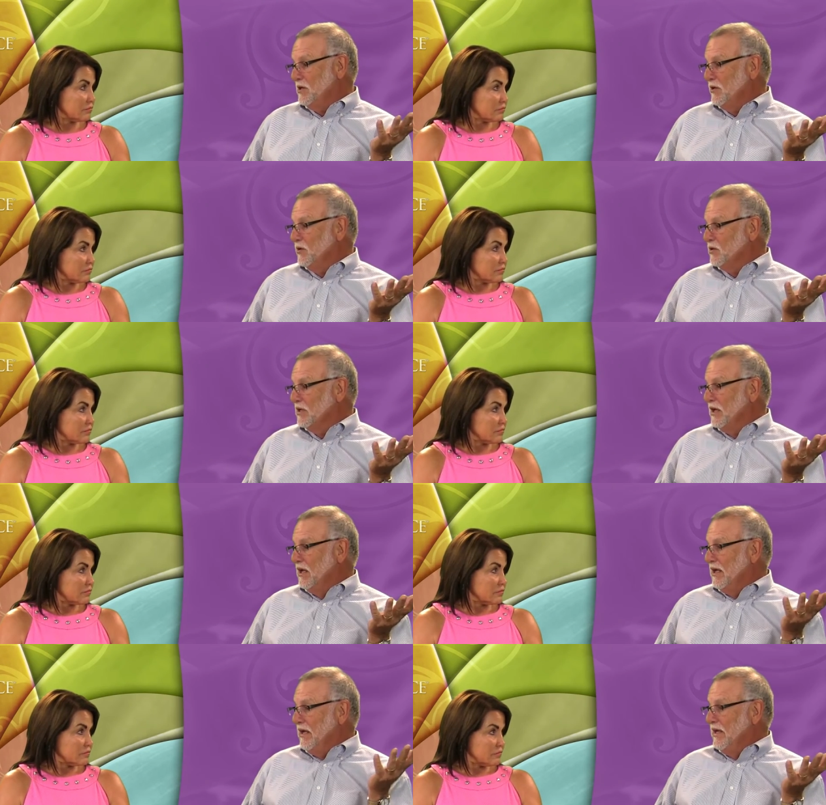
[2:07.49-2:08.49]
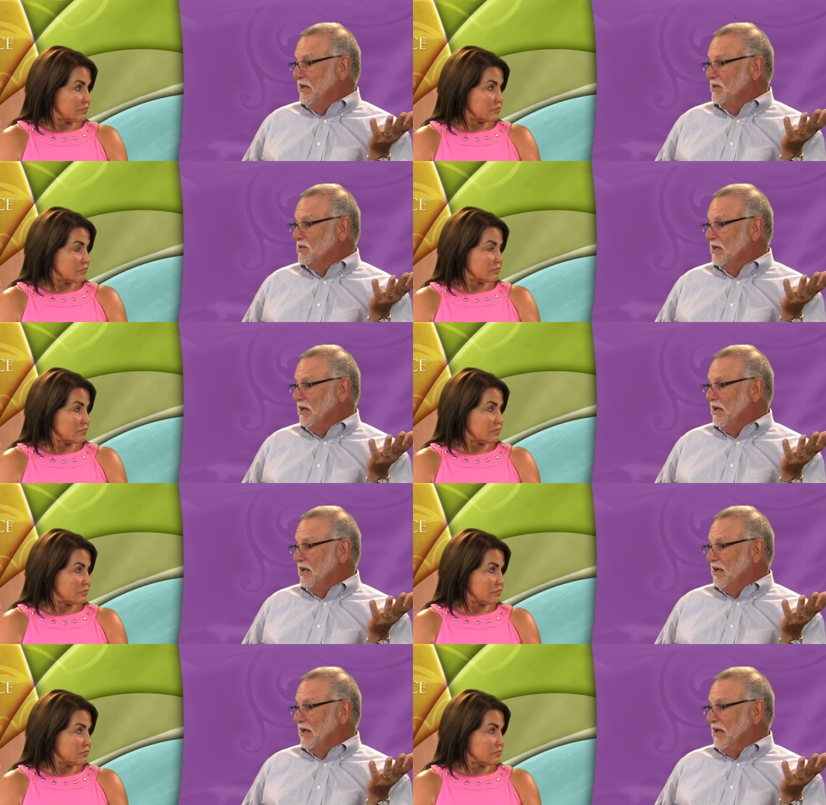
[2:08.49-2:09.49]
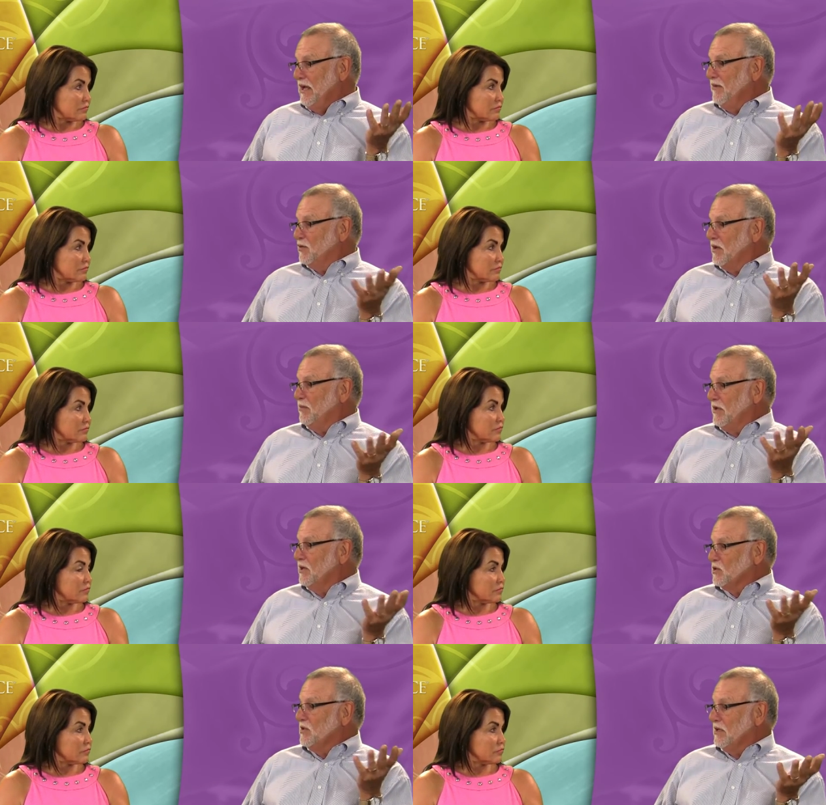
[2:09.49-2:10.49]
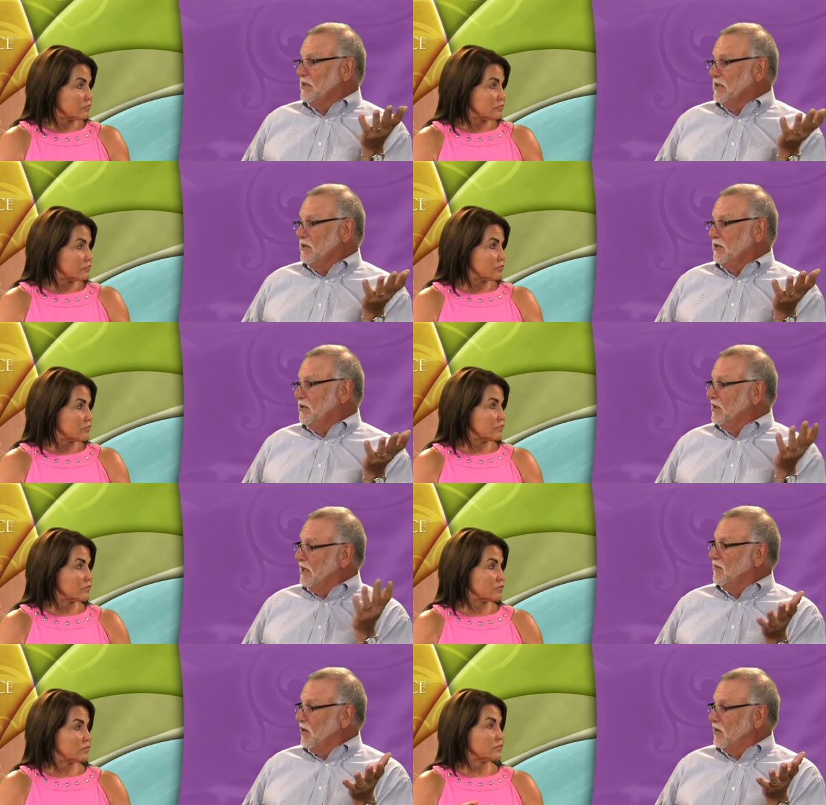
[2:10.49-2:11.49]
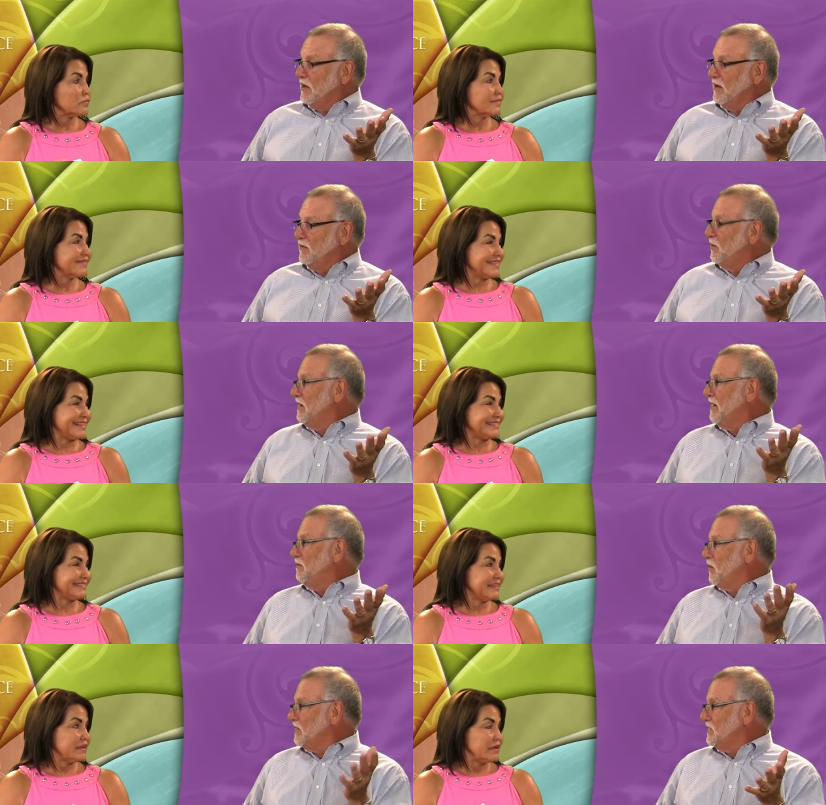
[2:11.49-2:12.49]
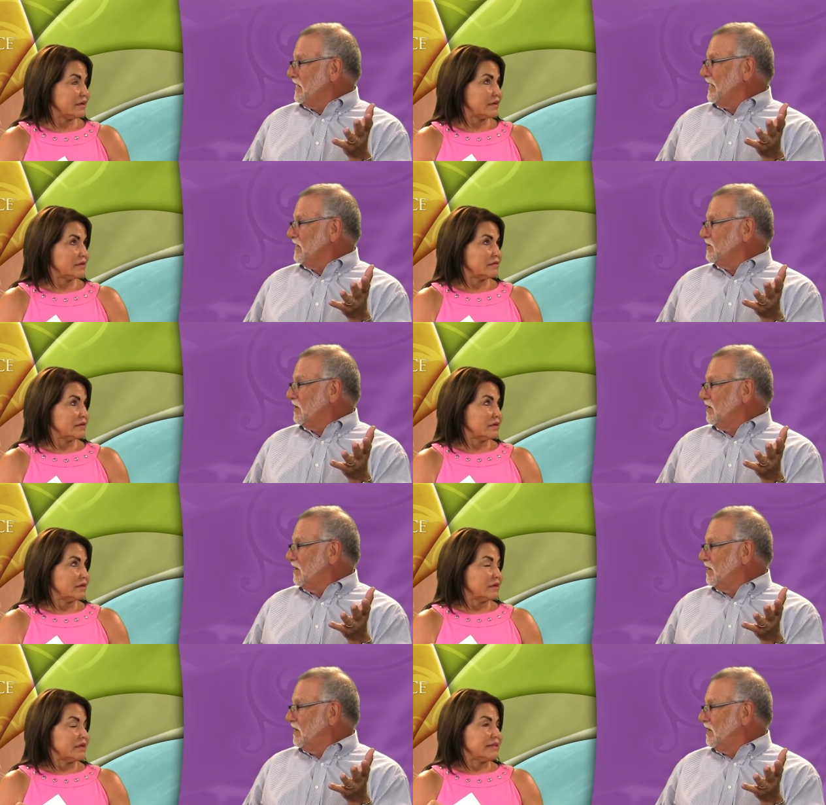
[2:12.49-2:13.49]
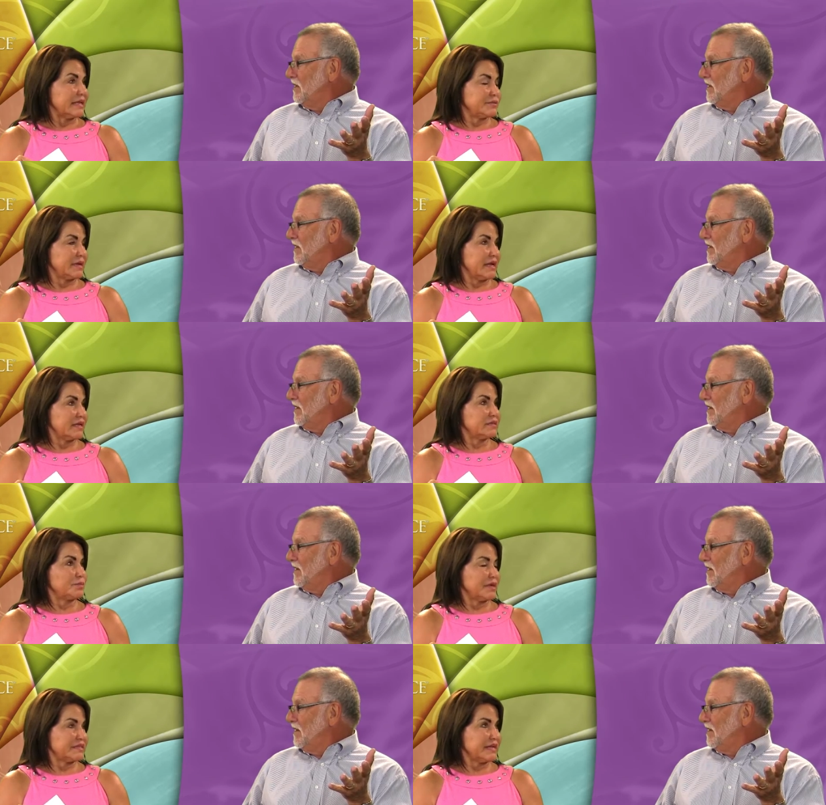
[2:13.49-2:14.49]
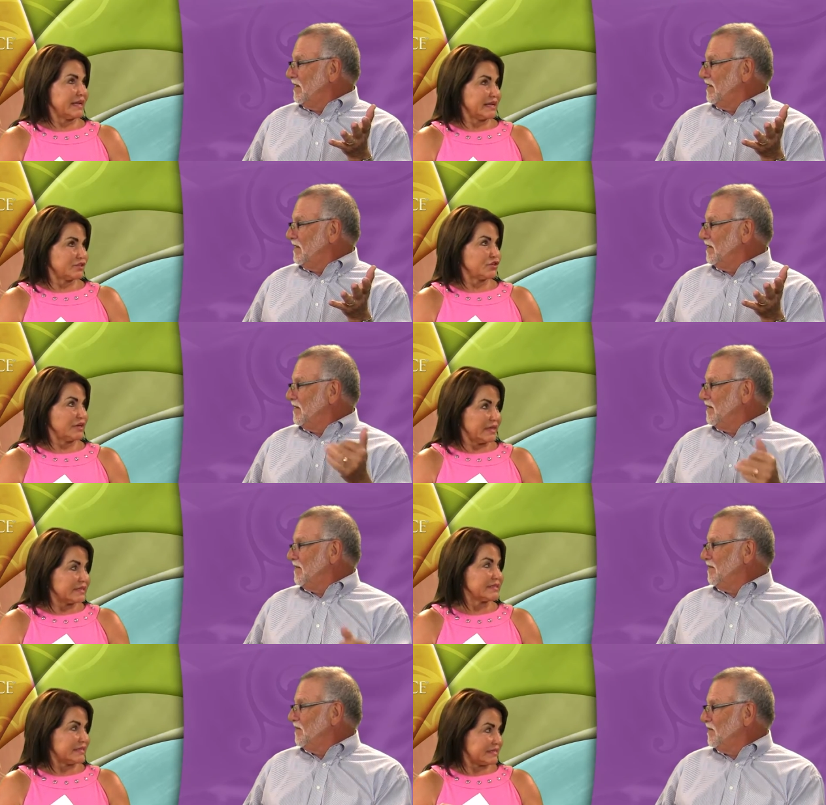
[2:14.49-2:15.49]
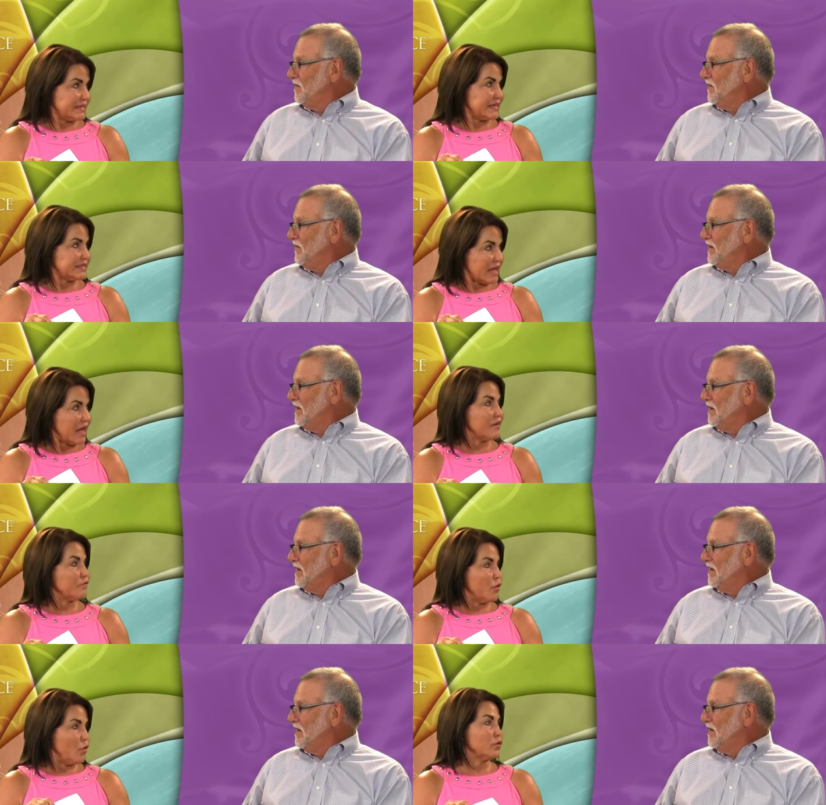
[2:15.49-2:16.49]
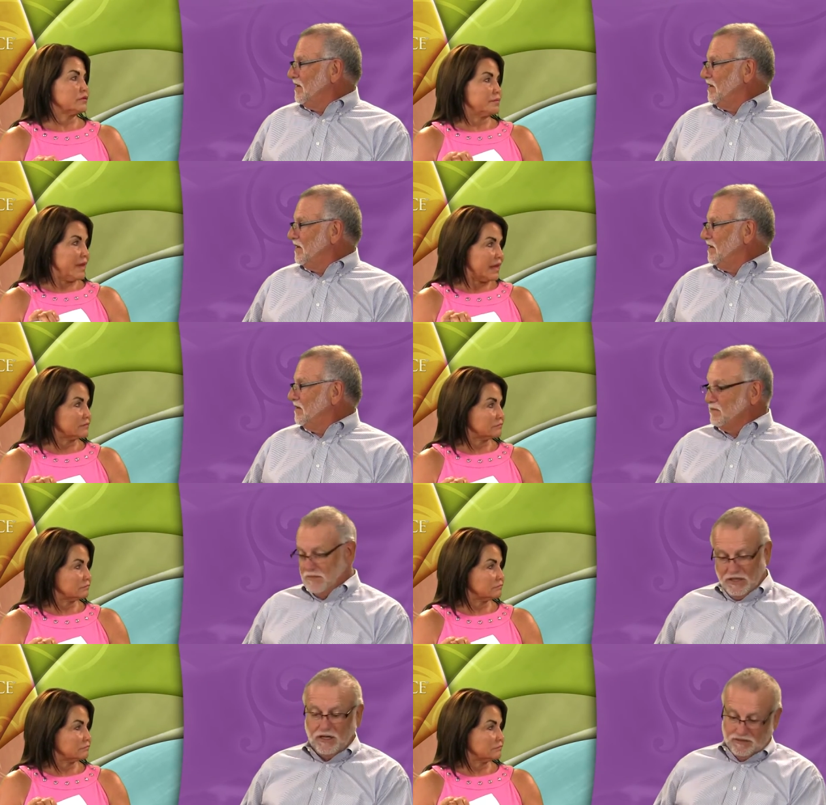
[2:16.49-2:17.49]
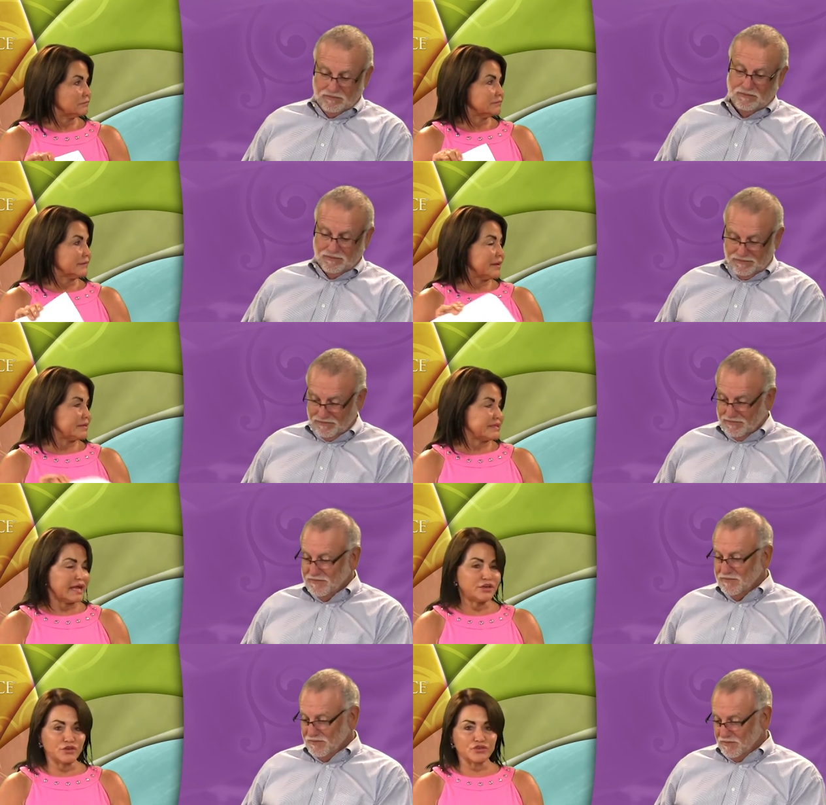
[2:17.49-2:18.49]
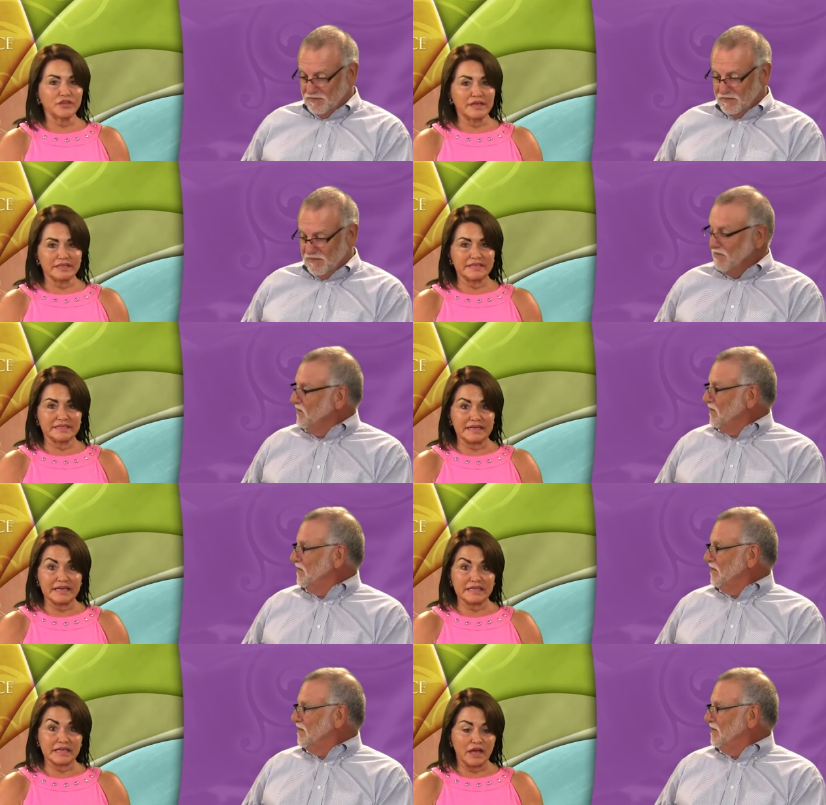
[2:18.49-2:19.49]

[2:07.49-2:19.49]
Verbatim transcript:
Speaker 1: years is if something else doesn't kill you and you live long enough, you'll die of prostate cancer.
Speaker 2: That's because prostate cancer is a disease of old men.
Speaker 1: Yeah.
Speaker 2: And it's not usually a disease